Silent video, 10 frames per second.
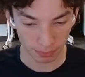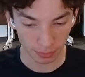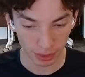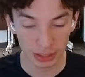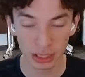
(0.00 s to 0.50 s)

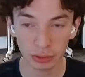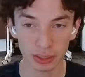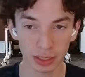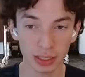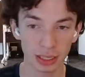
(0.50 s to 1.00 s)
until it
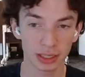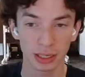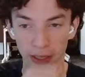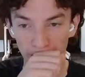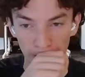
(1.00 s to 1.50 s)
succeeds.
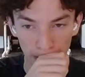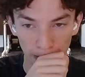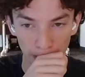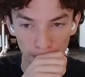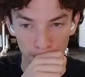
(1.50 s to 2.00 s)

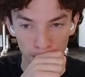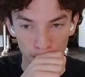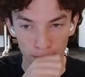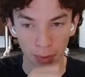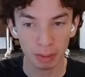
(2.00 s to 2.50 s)

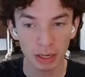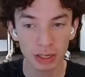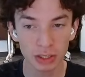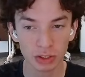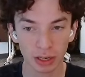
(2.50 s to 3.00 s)
But
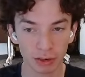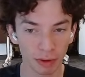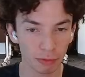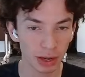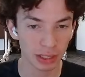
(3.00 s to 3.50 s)
because kind of
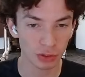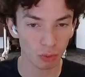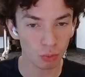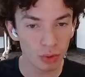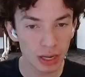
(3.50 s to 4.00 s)
effect is
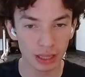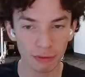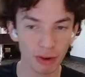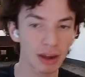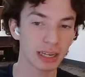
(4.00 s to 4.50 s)
really
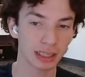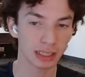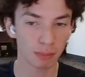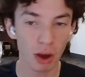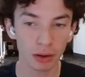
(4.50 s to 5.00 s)
fighting this
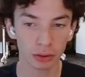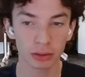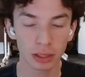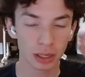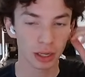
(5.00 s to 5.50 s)
model,
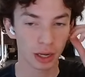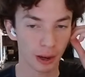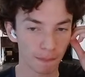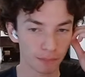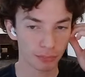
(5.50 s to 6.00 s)

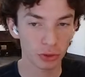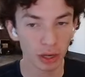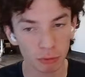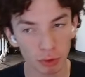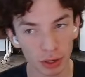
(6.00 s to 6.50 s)
you kind
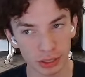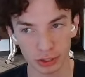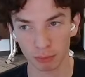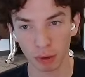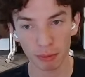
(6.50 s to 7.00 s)
of run into
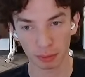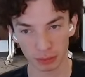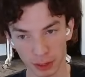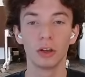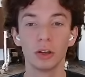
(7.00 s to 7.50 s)
some
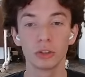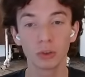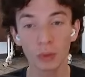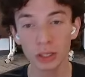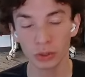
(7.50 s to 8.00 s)
problems. So
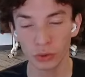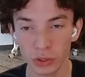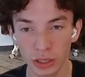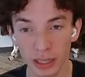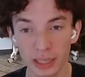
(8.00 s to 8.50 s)
one solution
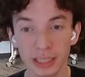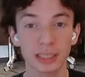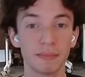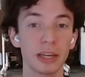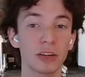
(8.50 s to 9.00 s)
to this is to
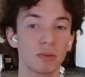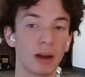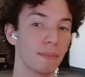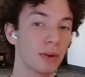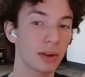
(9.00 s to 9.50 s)
make your
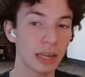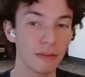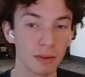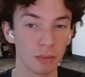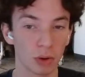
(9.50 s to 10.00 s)
wrapper
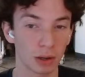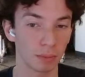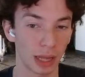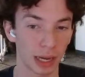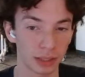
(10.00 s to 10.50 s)
even more
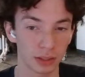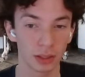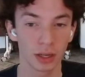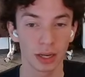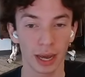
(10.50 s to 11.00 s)
complex.
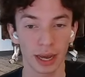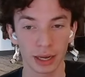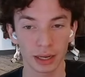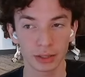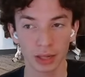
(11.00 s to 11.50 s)

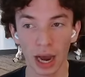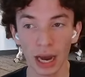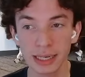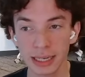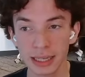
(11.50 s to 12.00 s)
And I did